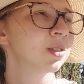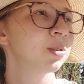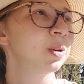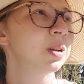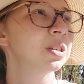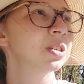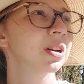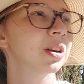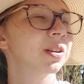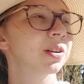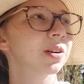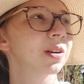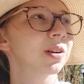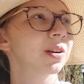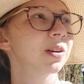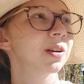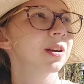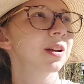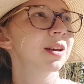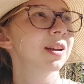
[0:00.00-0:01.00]
to each other
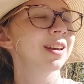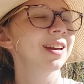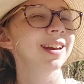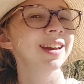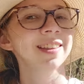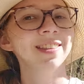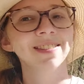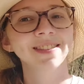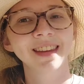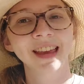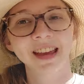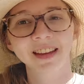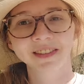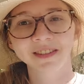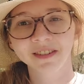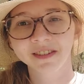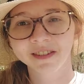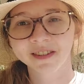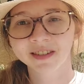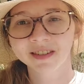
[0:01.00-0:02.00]
and
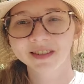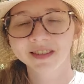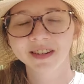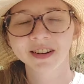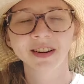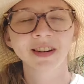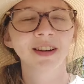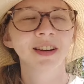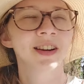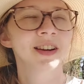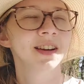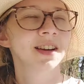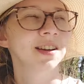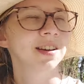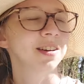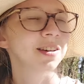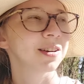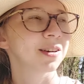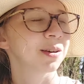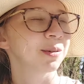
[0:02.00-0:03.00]
tender.
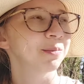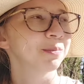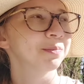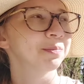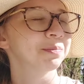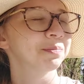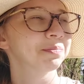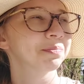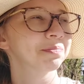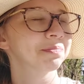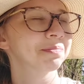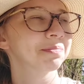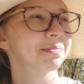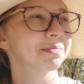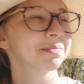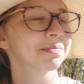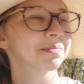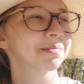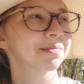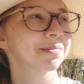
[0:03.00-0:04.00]
Um,
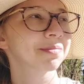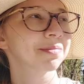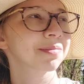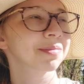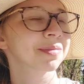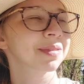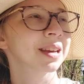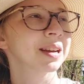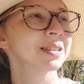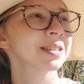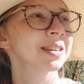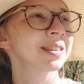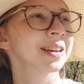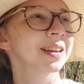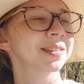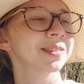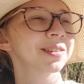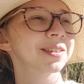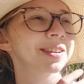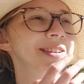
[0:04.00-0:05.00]
there's a
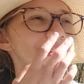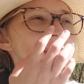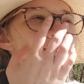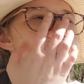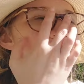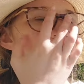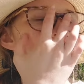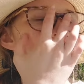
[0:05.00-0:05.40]
tenderness,